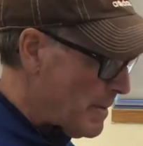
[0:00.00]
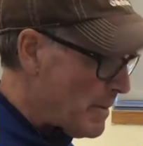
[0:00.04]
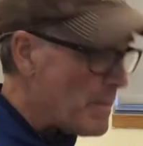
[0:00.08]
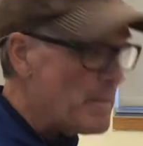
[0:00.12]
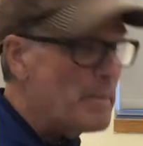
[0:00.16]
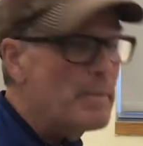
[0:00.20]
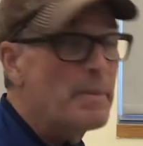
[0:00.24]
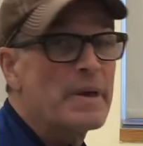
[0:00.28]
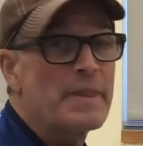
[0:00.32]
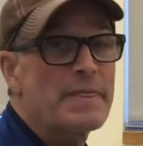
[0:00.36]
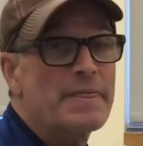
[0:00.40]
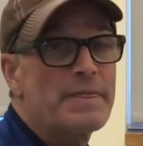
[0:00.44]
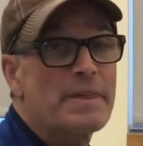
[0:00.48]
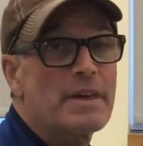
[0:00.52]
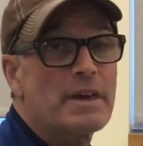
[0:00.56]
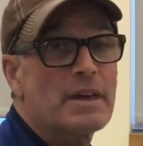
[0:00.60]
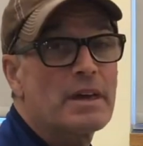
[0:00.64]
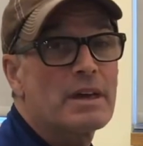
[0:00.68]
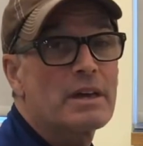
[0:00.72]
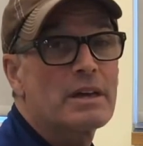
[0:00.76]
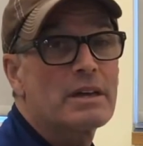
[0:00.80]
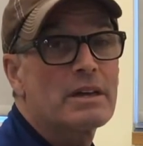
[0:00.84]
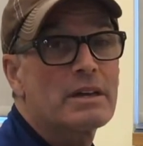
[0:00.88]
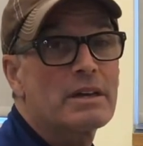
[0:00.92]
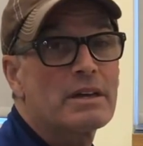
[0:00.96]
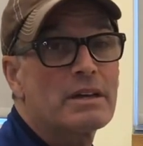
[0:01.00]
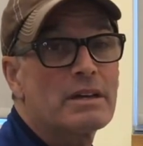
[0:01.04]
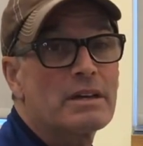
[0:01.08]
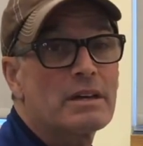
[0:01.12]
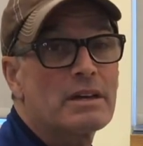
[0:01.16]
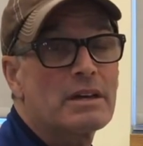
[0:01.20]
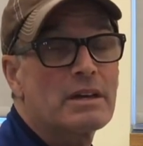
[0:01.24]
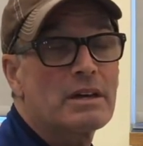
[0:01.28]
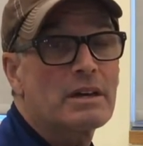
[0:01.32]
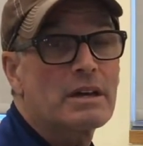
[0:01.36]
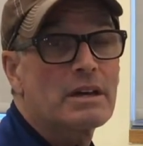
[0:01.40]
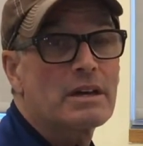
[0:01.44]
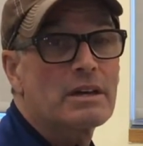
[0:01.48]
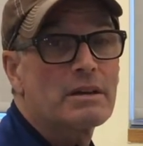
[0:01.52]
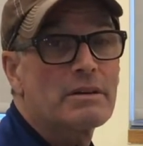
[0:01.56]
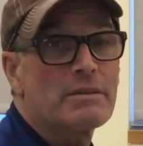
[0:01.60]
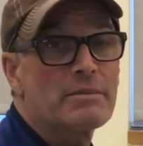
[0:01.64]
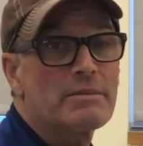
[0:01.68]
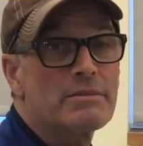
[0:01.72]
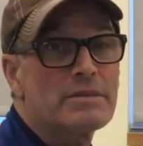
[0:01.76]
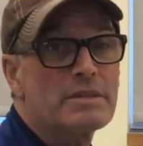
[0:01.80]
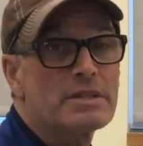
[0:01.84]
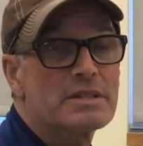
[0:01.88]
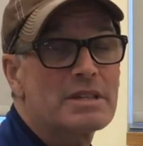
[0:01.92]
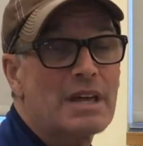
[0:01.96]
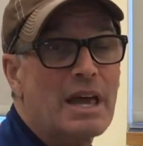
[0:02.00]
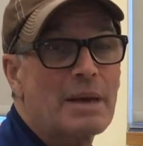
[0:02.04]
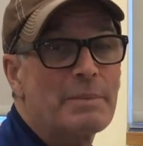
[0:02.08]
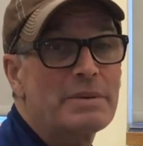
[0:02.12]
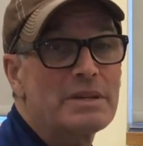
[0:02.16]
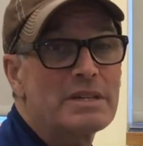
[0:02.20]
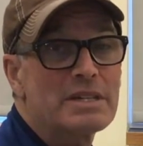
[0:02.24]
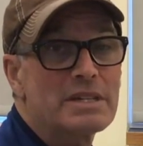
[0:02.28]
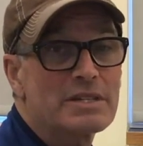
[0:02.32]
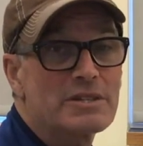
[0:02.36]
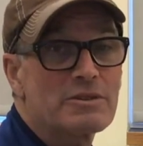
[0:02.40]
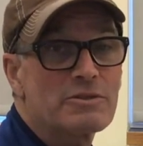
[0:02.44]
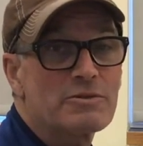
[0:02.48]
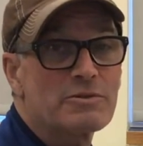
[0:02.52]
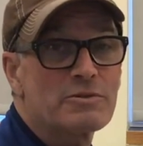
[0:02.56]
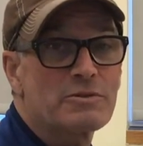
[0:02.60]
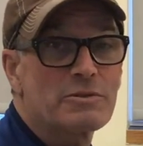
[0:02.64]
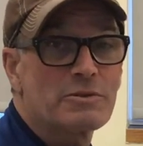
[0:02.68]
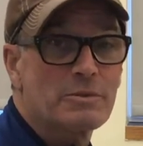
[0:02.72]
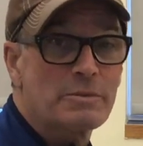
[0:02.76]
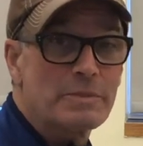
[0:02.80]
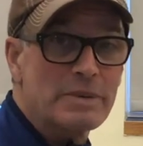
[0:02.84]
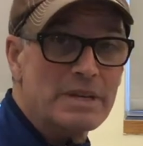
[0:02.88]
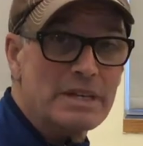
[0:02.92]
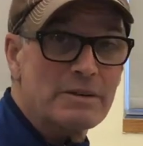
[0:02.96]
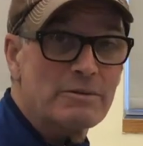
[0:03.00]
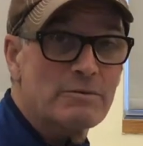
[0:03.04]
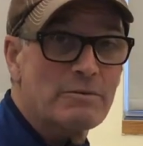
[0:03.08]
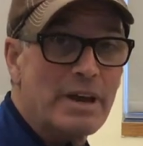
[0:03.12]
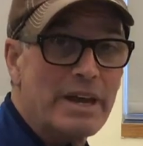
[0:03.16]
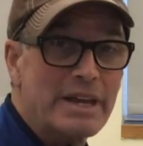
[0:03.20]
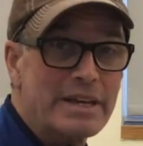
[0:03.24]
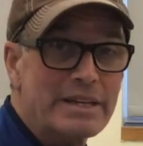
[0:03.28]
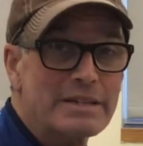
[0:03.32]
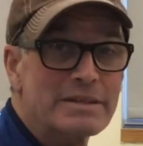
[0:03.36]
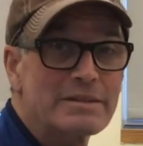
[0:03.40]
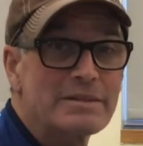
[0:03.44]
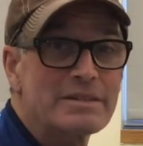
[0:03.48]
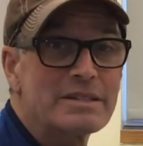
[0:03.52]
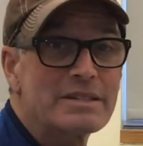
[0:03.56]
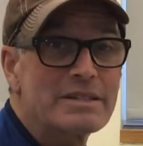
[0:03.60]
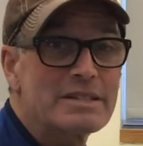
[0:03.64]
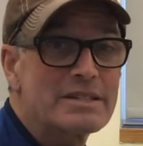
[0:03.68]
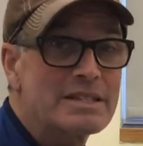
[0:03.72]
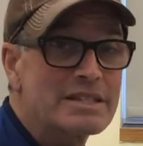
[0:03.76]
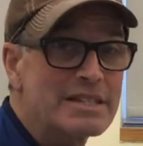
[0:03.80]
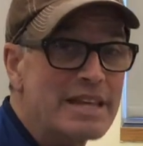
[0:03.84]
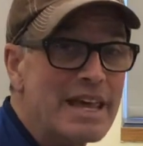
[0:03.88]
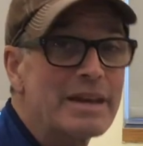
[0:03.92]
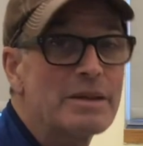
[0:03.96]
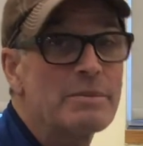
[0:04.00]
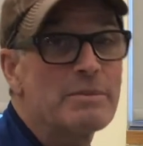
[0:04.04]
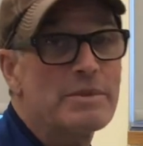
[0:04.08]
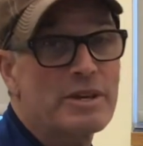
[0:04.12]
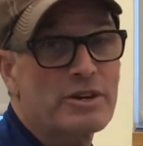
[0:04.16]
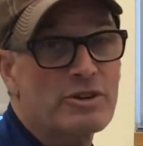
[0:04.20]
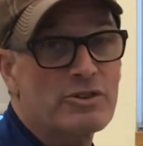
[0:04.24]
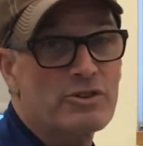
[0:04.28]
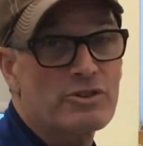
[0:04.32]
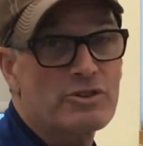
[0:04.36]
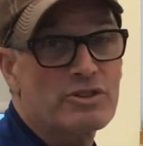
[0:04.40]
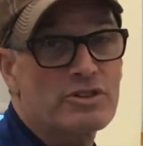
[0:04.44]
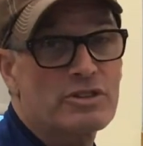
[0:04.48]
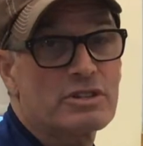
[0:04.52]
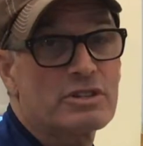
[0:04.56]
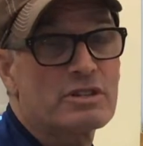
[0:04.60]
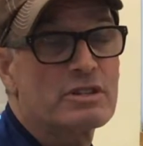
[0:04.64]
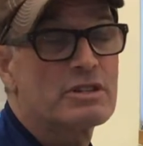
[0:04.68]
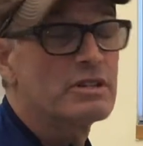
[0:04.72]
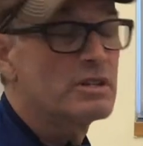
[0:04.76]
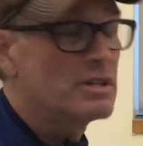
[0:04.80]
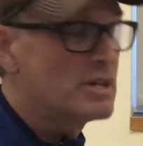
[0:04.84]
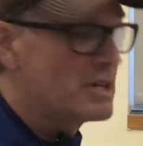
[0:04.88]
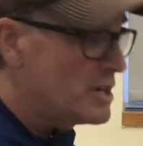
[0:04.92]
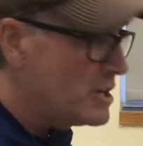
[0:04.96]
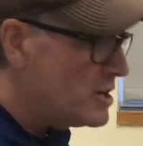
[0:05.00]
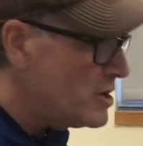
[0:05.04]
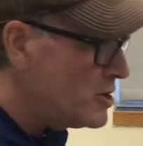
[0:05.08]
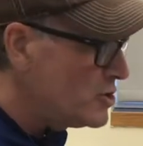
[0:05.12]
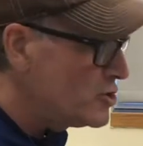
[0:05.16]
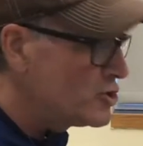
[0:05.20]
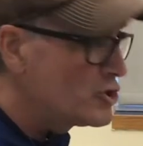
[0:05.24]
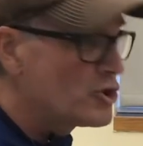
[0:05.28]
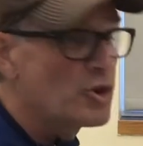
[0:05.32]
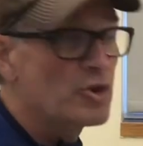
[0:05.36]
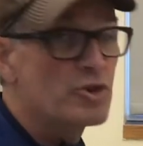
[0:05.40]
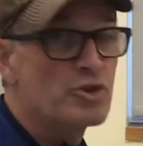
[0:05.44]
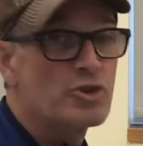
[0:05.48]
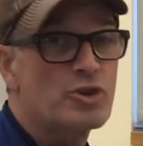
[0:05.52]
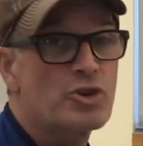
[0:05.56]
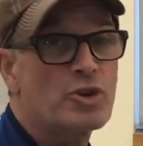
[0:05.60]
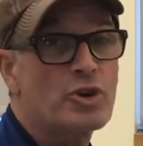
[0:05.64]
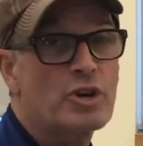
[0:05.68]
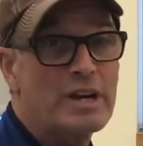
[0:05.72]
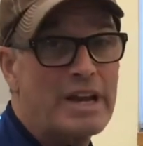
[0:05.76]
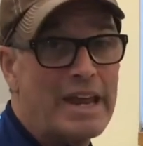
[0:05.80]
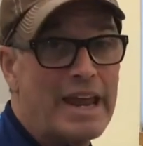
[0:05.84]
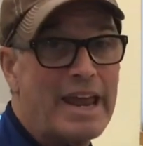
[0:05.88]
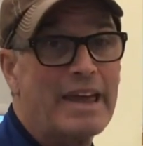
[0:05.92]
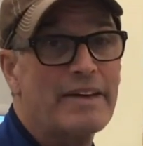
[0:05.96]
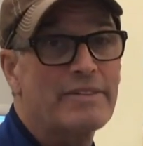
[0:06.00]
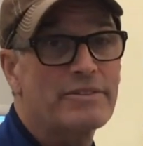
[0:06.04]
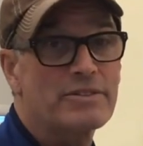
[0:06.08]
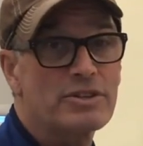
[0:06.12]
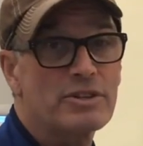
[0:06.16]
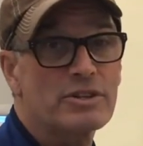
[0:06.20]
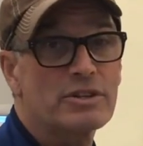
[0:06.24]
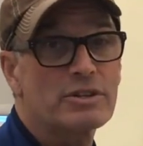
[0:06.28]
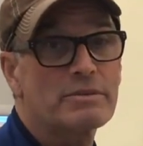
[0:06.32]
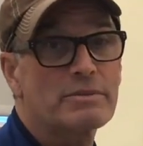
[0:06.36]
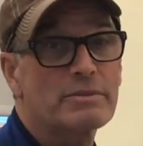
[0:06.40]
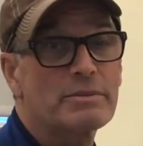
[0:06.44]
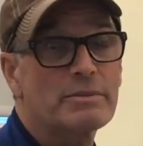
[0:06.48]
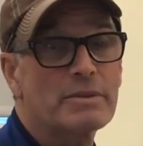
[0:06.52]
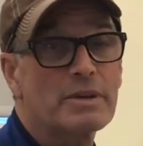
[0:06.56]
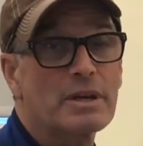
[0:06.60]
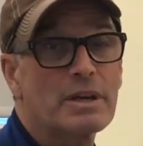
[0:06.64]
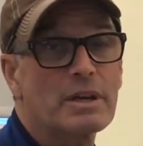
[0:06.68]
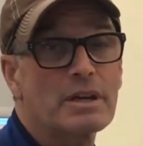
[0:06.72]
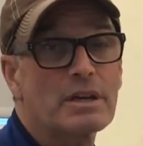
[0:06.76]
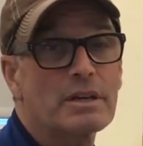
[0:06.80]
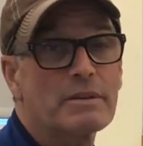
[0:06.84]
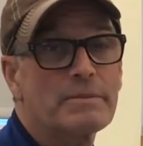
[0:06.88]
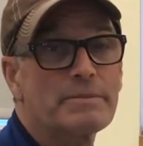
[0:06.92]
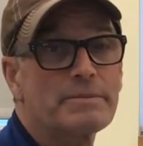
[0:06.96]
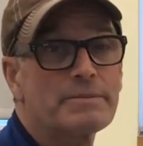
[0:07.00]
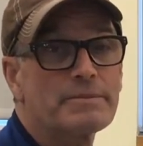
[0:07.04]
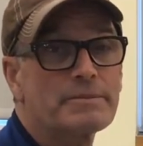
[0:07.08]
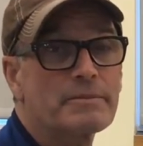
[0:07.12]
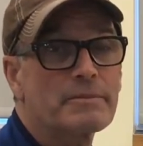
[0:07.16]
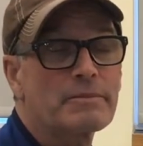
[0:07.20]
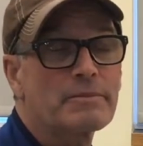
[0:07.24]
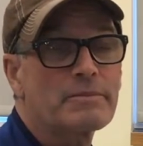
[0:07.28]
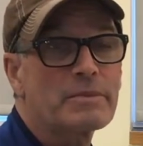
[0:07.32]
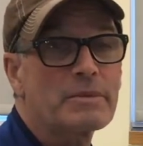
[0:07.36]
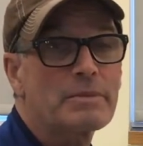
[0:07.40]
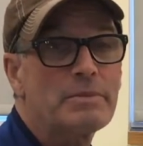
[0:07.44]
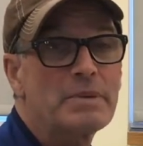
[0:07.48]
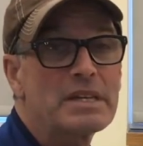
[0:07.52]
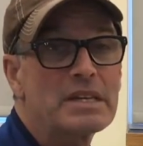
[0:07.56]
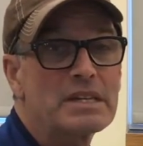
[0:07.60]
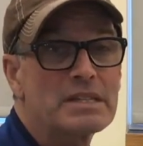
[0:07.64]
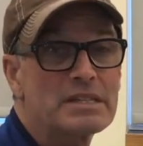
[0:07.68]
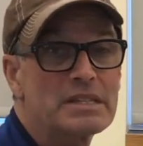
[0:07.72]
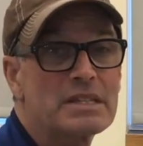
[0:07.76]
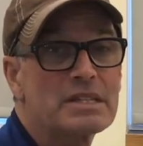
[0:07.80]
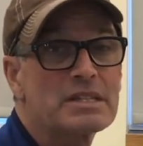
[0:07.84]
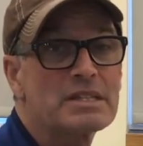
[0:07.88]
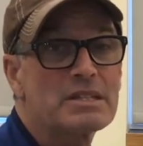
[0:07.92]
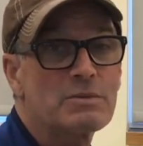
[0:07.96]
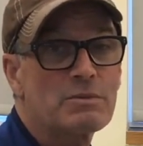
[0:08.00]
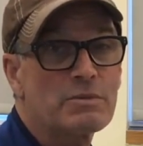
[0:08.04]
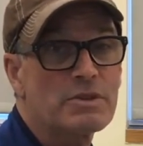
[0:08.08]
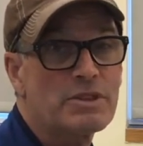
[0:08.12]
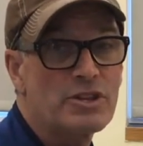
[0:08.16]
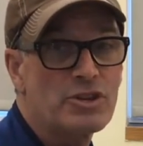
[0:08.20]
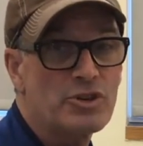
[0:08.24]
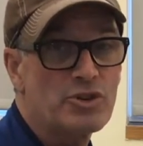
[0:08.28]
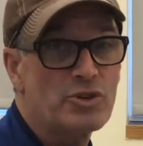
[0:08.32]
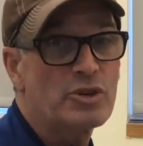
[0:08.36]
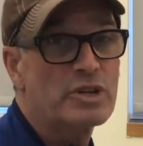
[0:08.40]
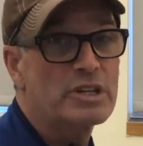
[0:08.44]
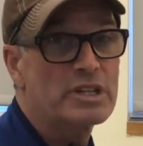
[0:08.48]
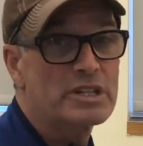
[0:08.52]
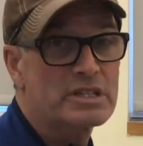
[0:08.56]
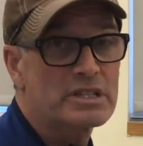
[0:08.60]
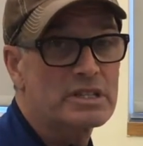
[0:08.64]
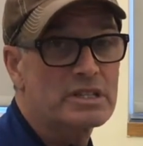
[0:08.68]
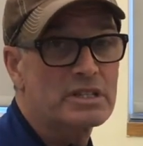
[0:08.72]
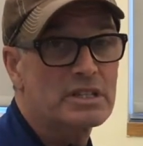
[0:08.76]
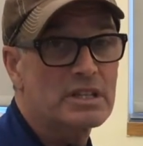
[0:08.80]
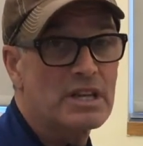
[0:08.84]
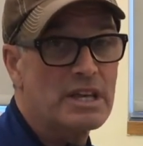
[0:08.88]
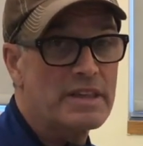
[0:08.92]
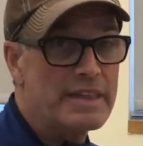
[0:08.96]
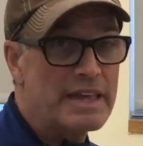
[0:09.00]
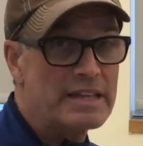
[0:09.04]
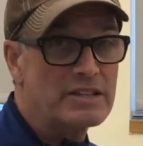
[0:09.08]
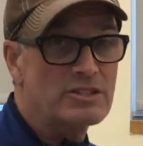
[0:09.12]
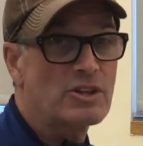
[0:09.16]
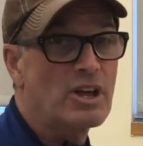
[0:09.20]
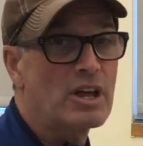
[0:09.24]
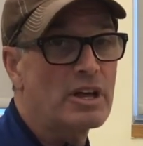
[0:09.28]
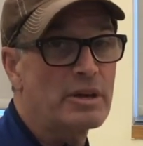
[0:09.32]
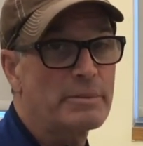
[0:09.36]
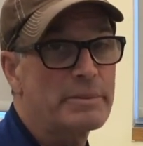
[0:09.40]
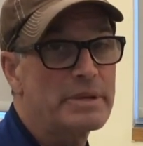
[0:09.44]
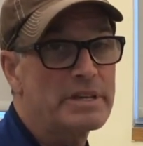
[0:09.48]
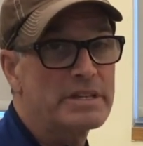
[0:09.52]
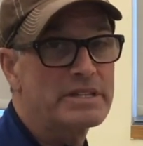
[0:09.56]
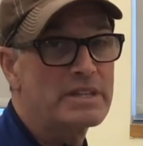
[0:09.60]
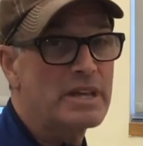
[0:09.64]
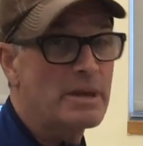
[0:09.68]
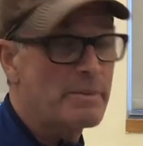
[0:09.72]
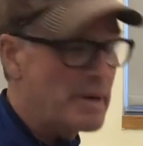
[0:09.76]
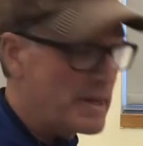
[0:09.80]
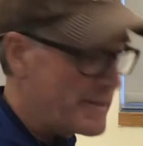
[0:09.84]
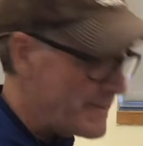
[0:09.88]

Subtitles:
but the stopping distance will be read in centimeters. So you're going to have to be consistent with units, and that's all I'm going to say about